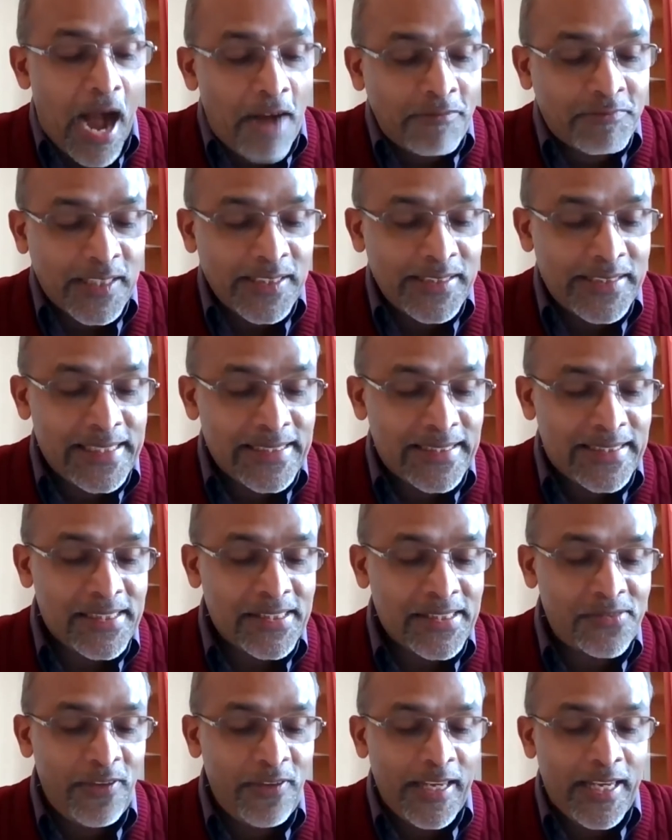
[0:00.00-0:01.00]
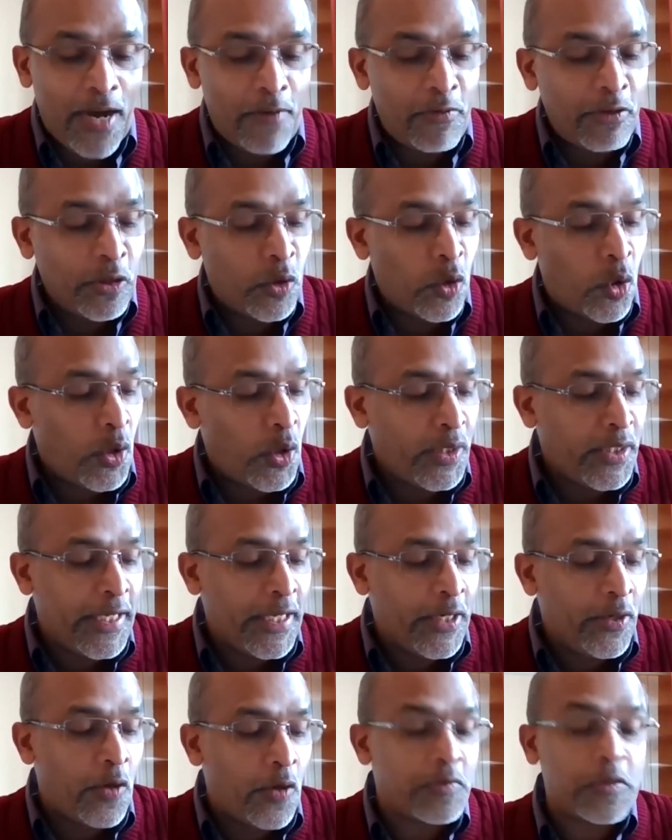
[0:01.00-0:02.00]
After Jesus, we have no
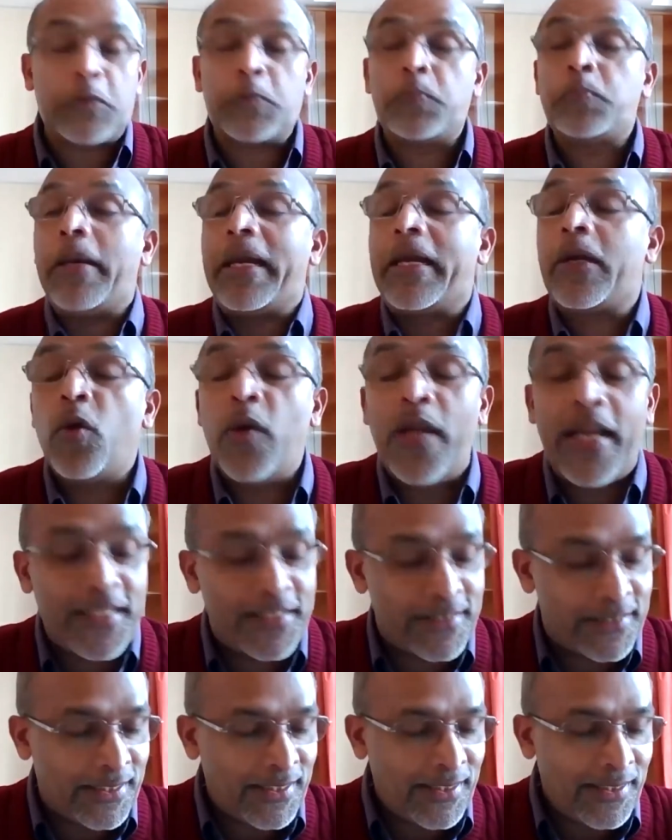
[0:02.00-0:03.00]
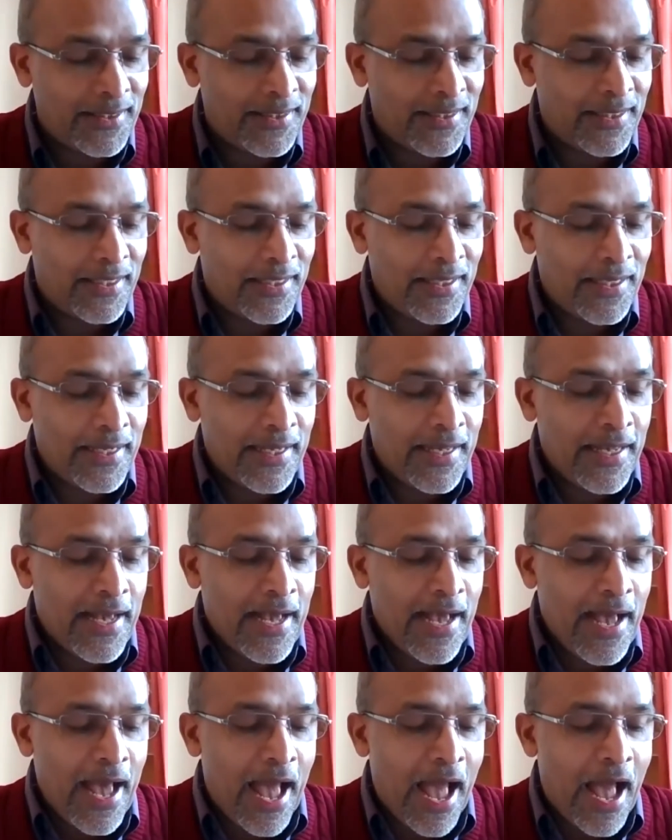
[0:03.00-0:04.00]
need of speculation.
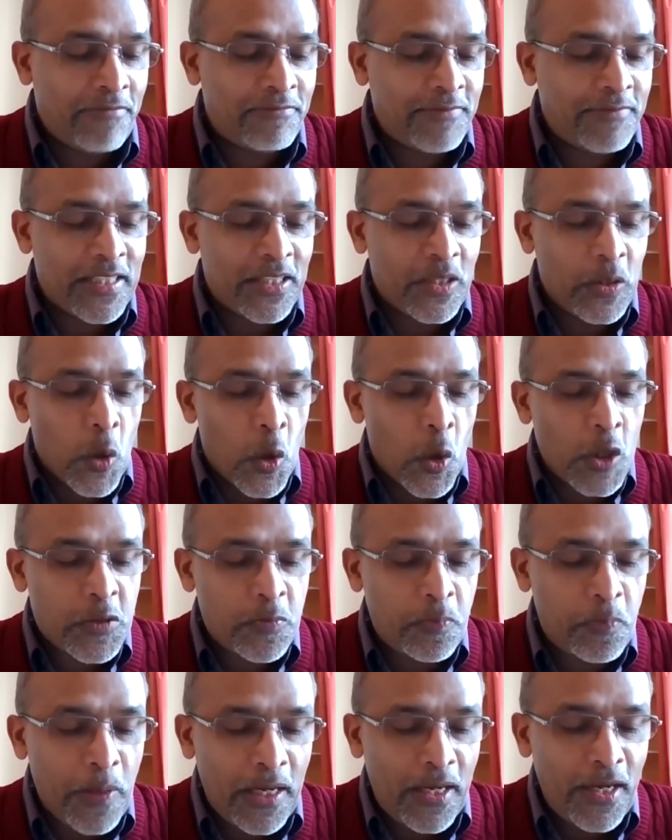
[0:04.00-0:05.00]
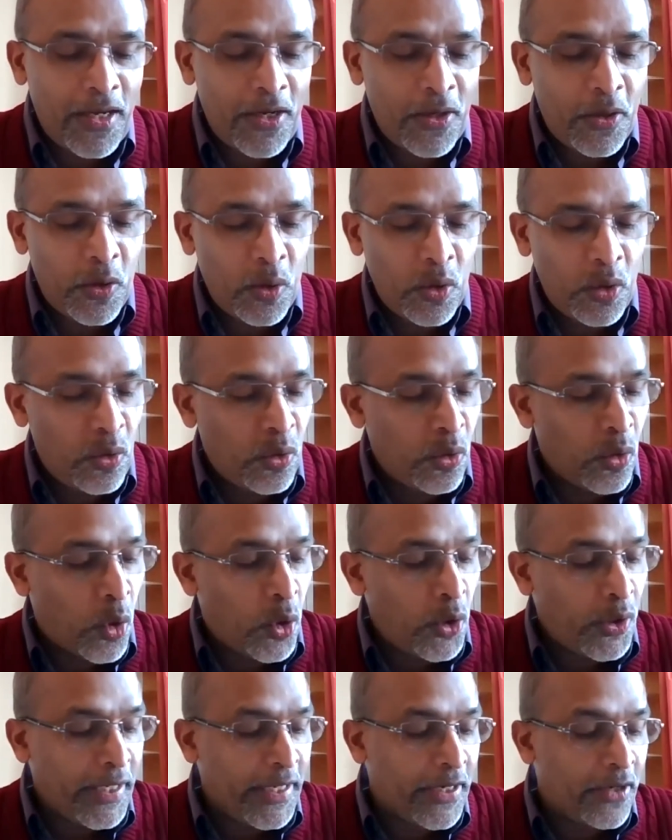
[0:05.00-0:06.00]
After gospel,
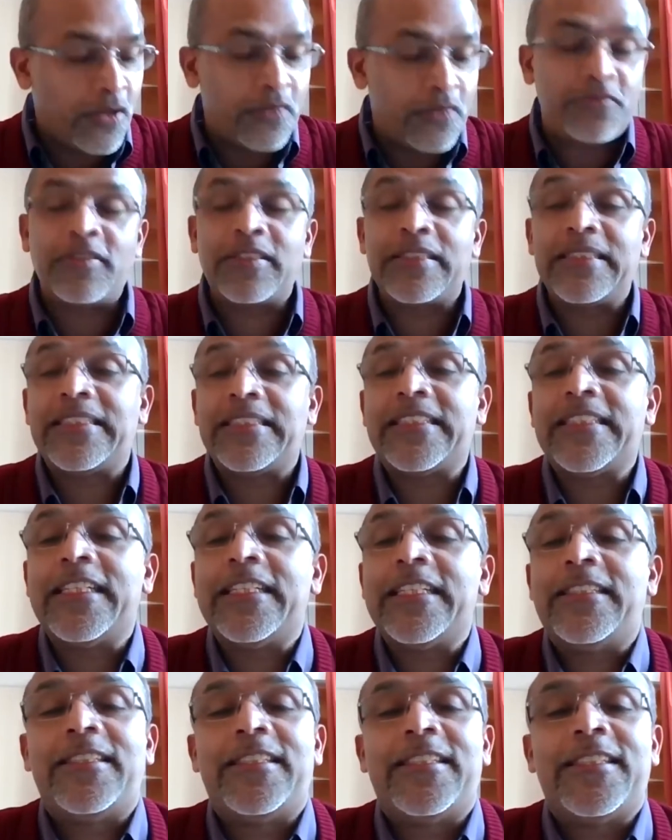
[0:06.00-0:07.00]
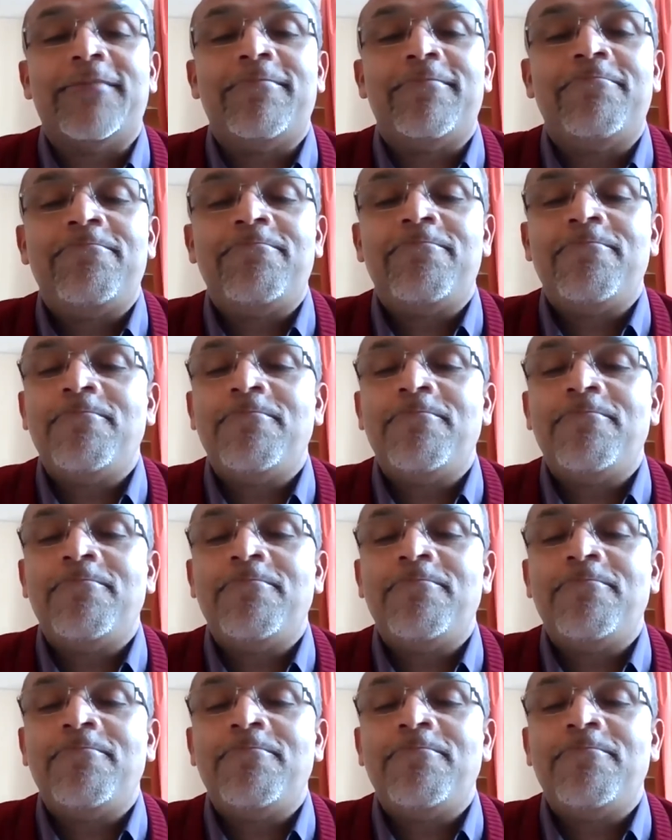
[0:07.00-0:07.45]
no need of research.